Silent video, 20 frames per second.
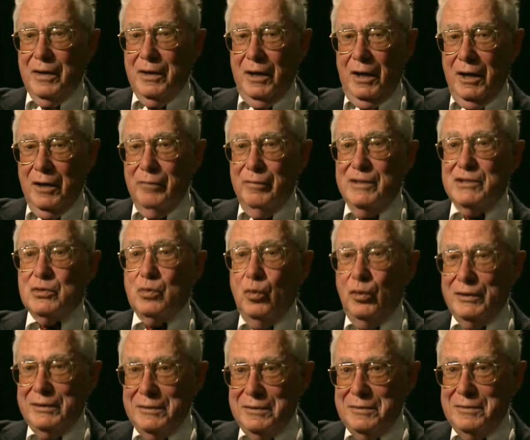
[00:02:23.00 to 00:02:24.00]
The
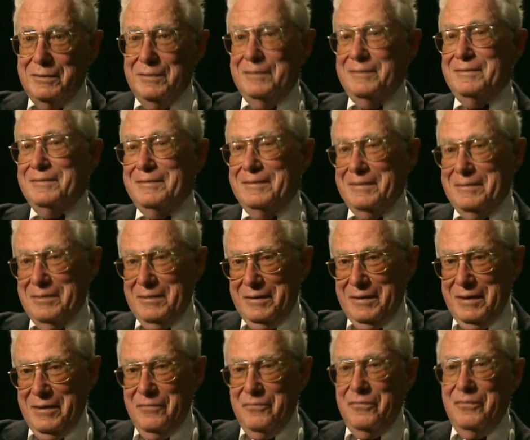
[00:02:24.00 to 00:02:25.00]
Congress wouldn't
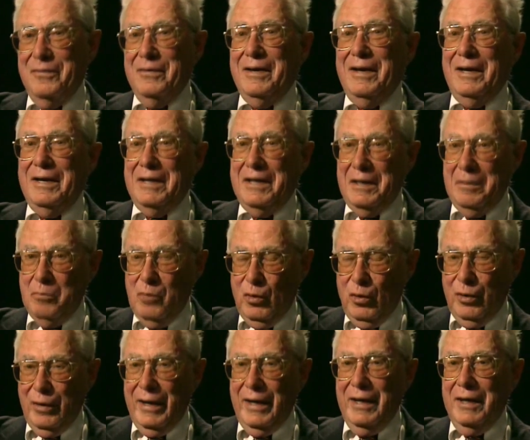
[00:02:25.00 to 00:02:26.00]
give any
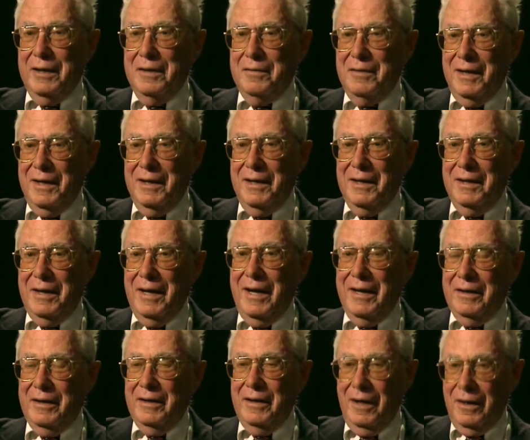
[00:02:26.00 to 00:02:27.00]
more aid. They had
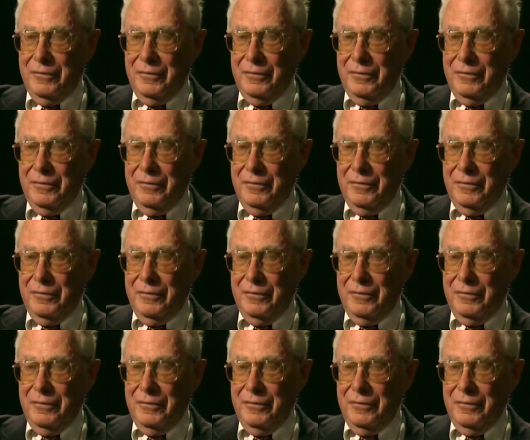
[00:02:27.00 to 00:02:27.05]
had